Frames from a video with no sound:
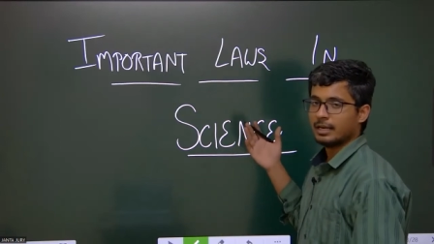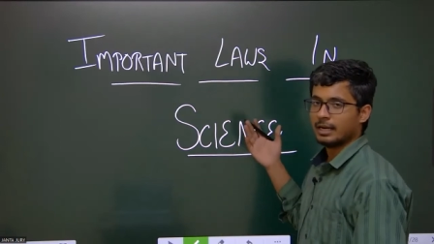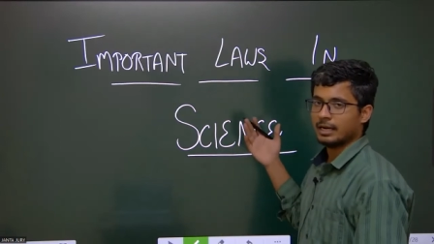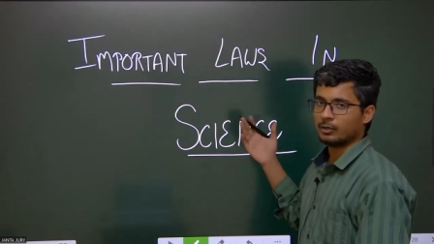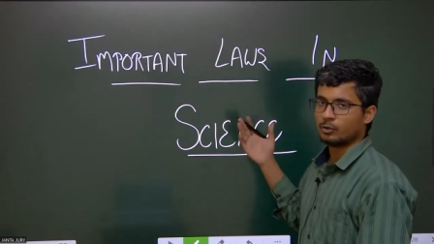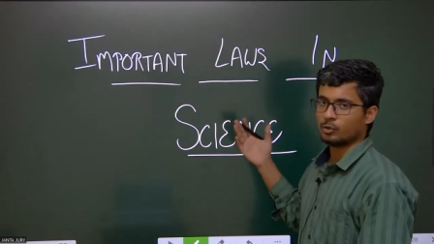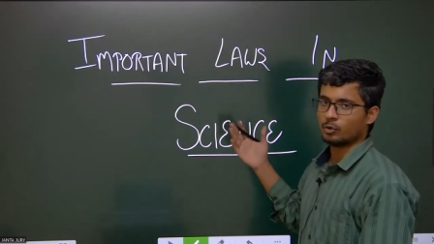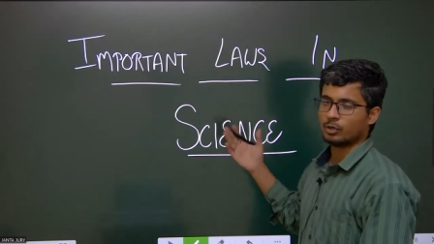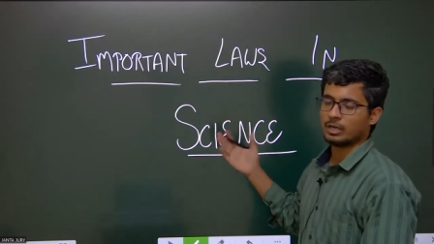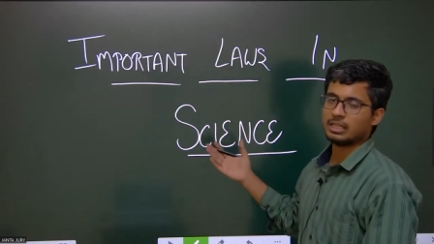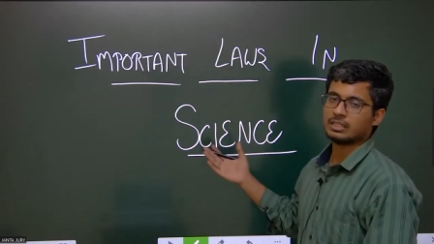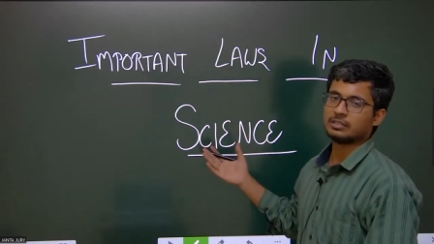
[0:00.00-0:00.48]

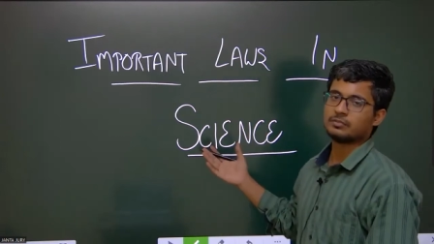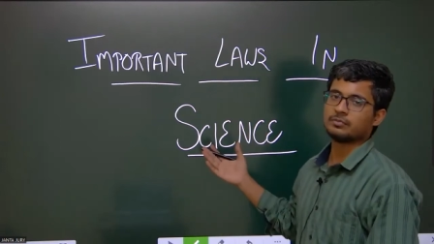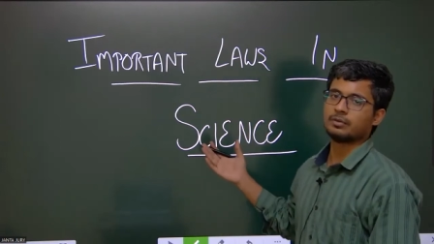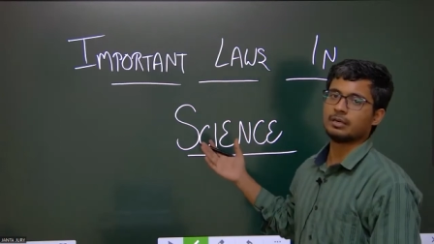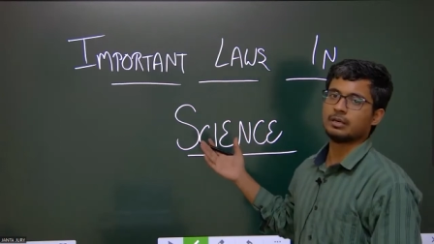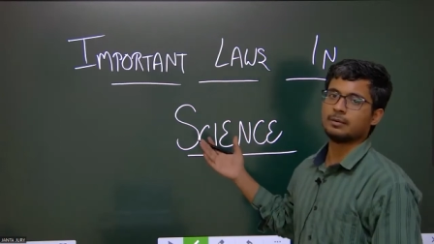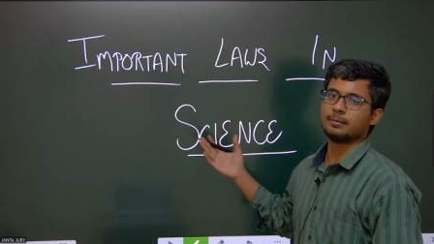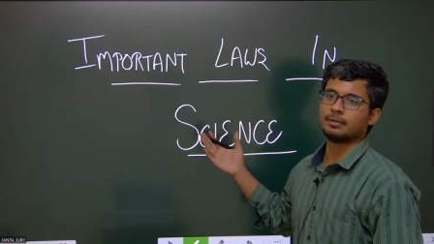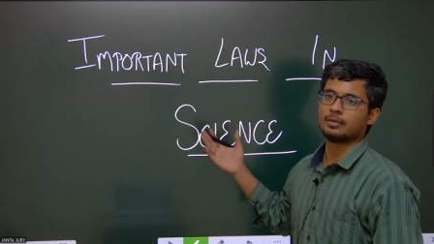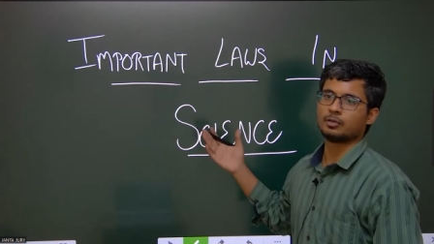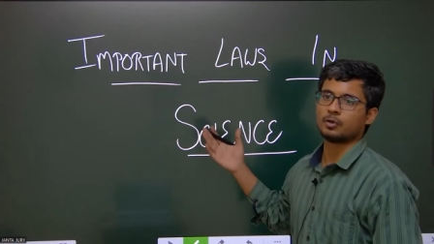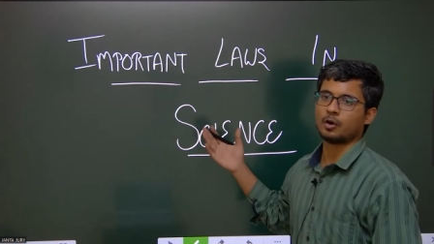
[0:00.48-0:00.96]
and today's
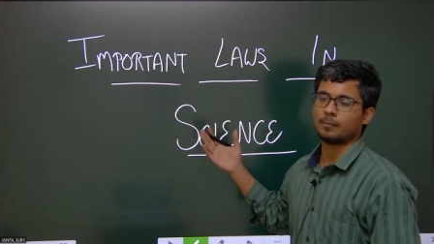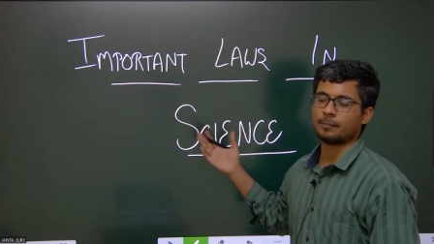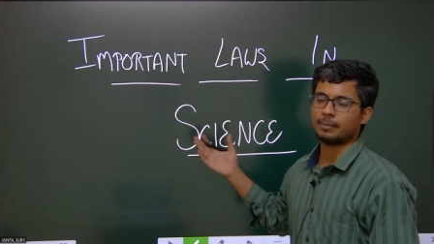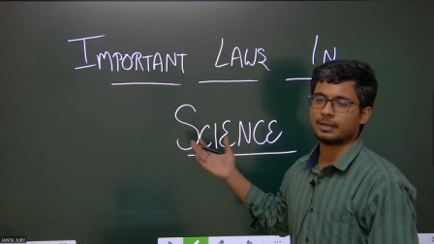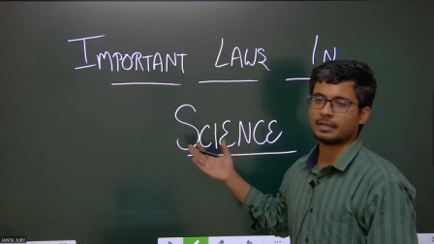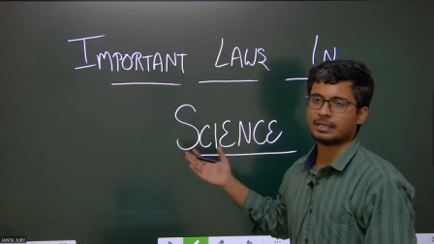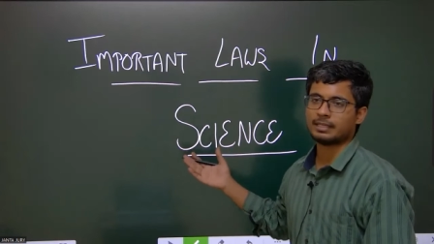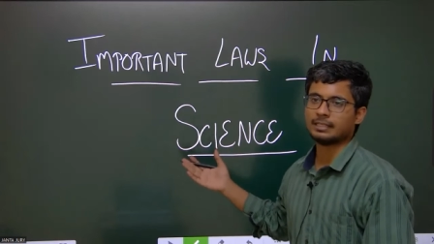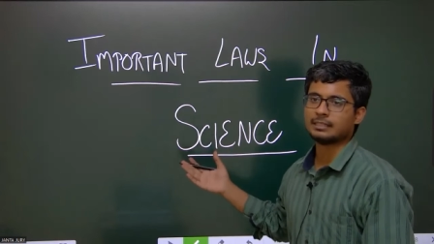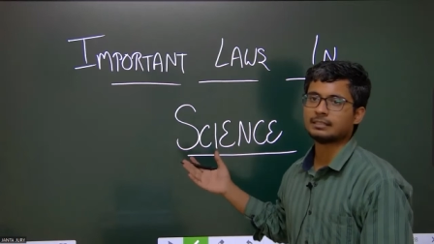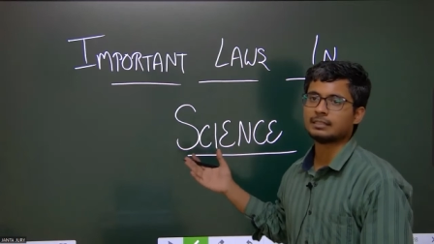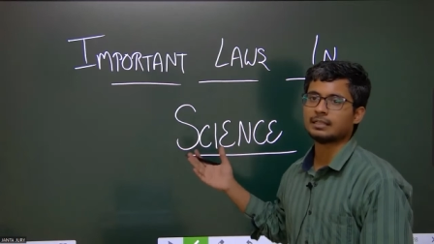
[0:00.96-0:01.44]

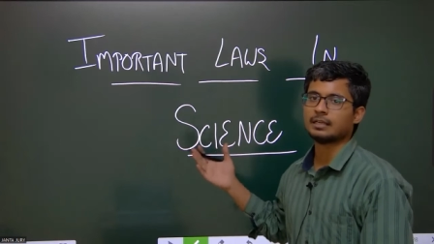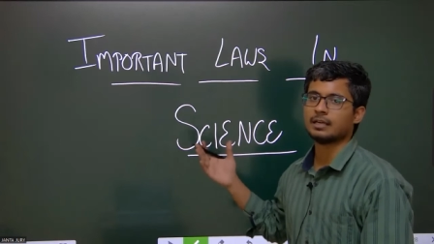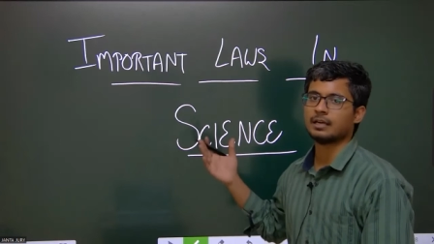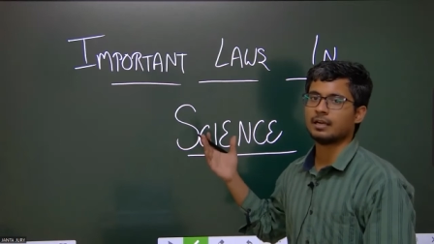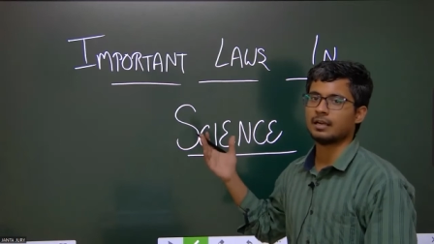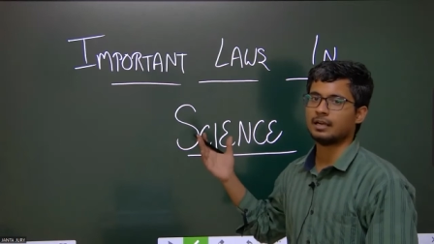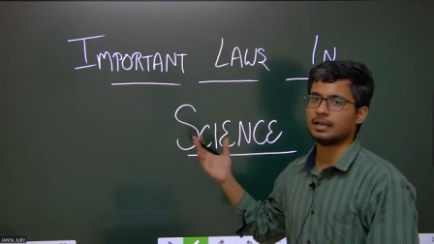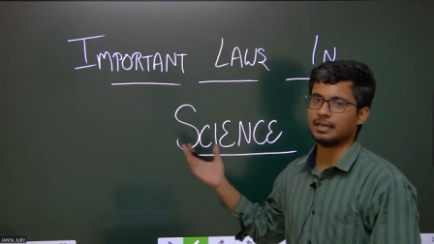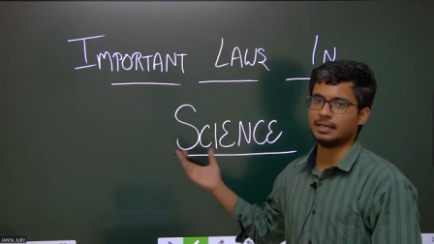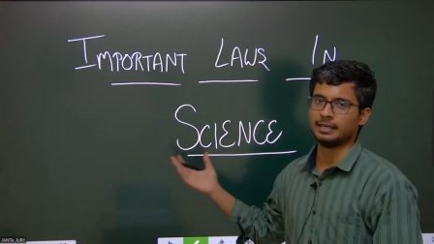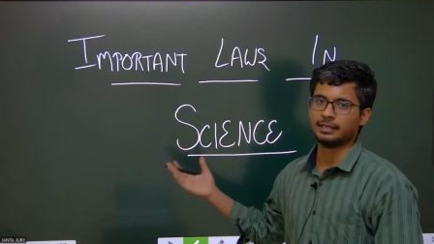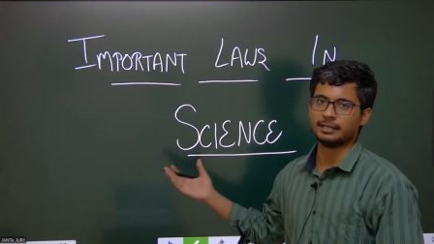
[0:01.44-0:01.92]
topic is
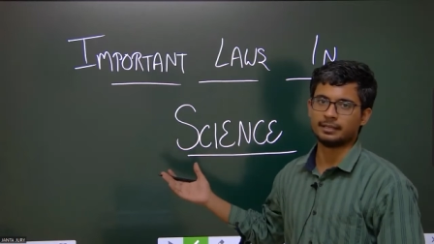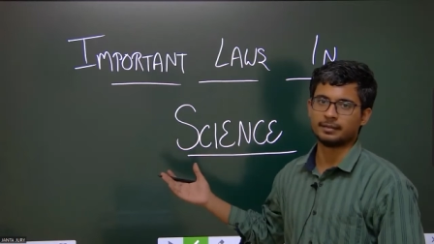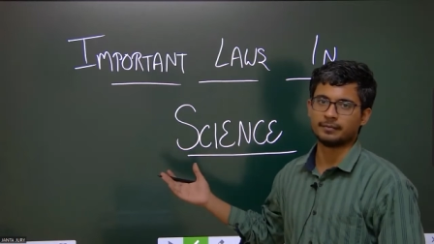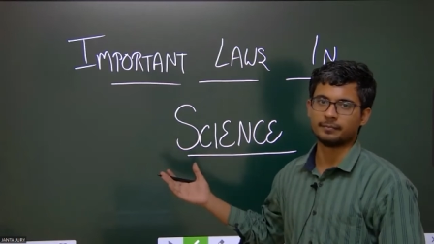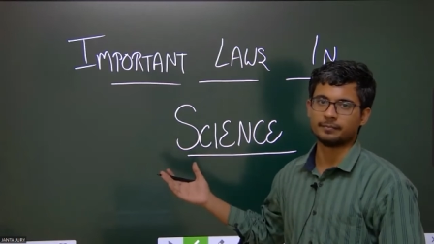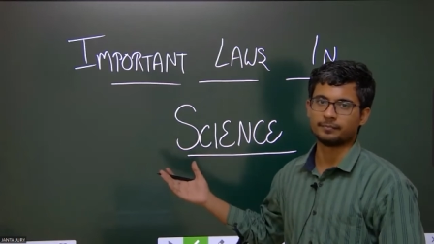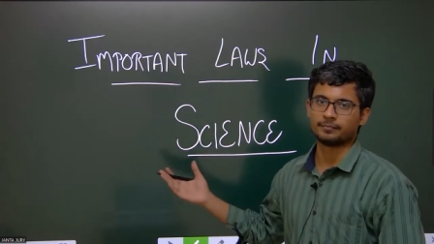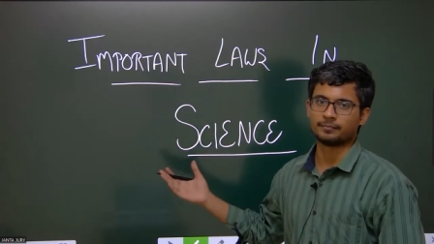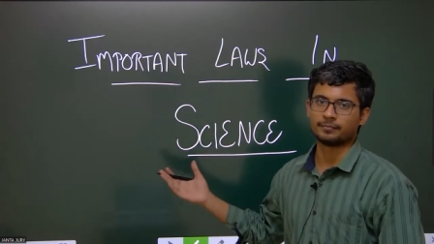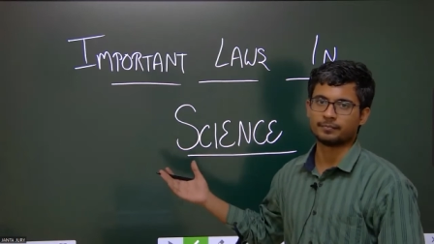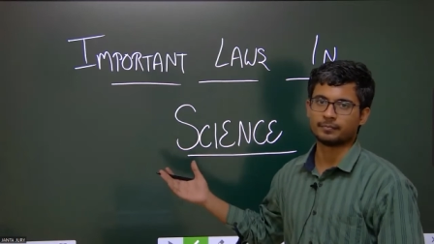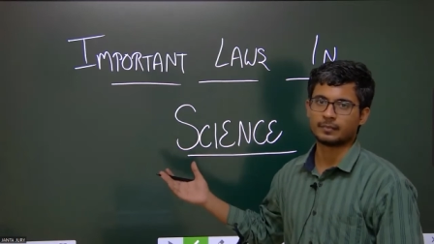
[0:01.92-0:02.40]

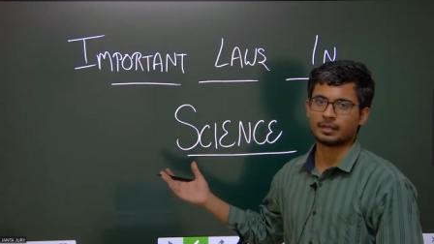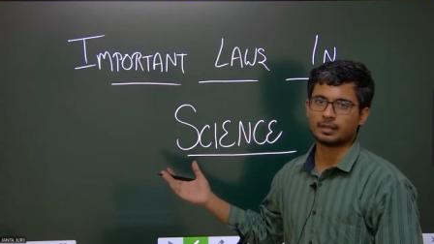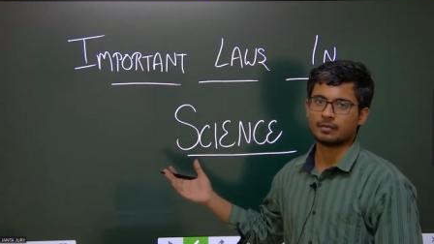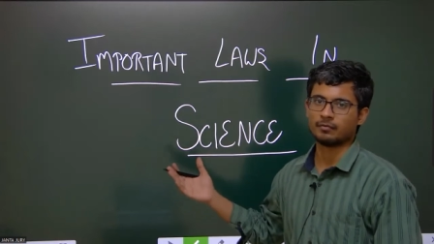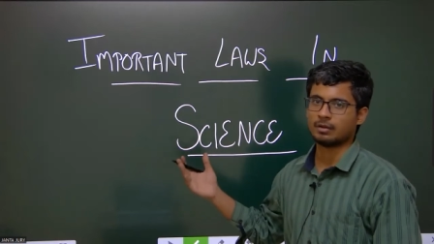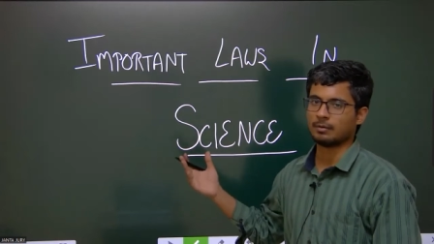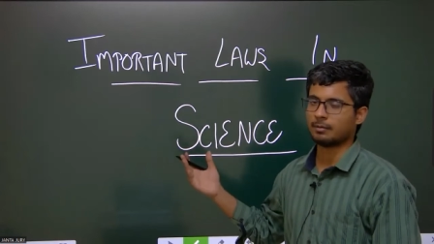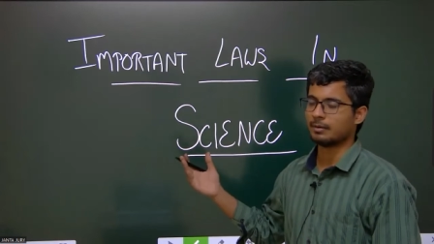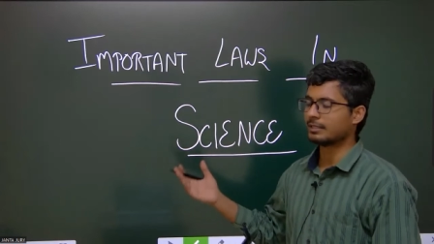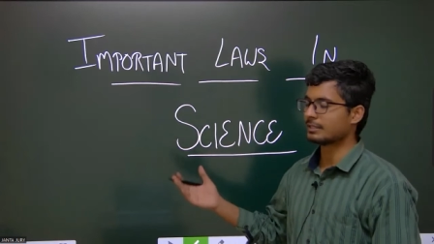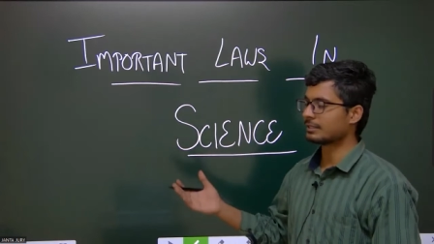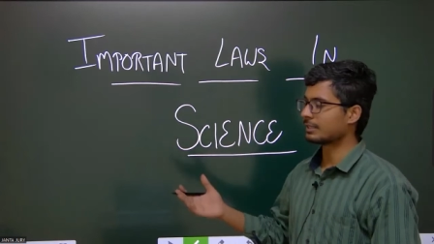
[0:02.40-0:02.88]
heat.
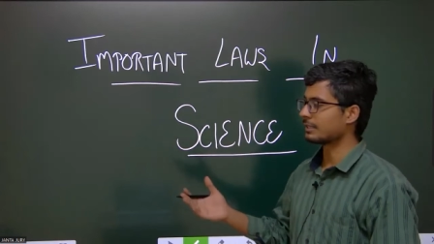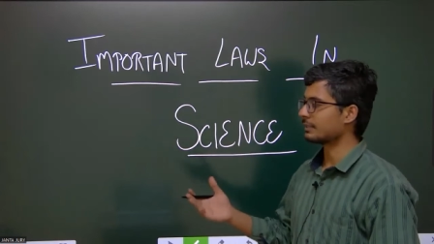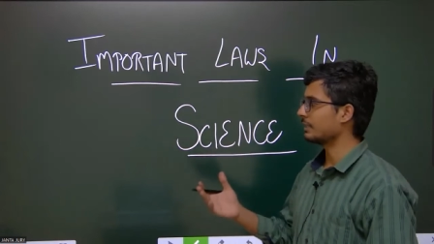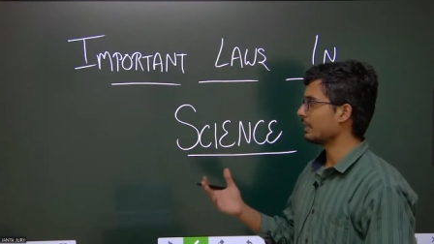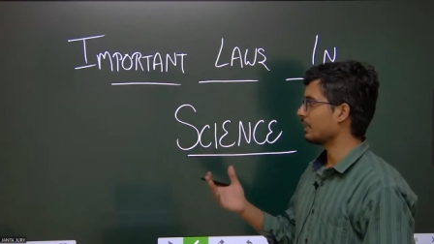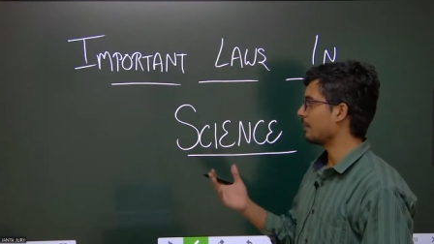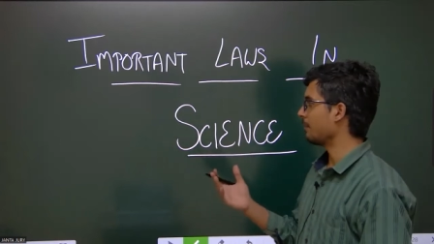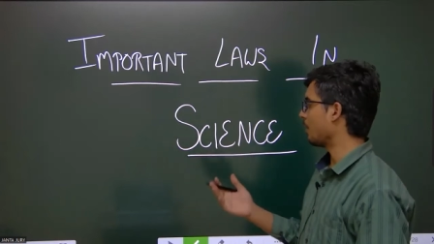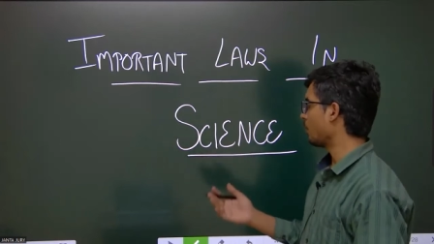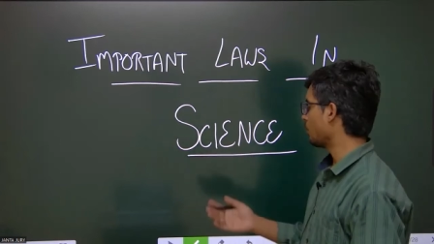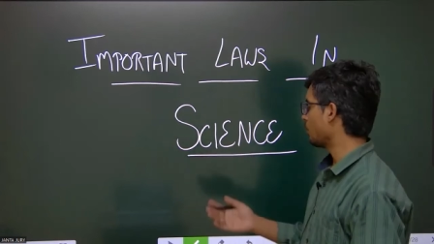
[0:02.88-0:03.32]
We will be discussing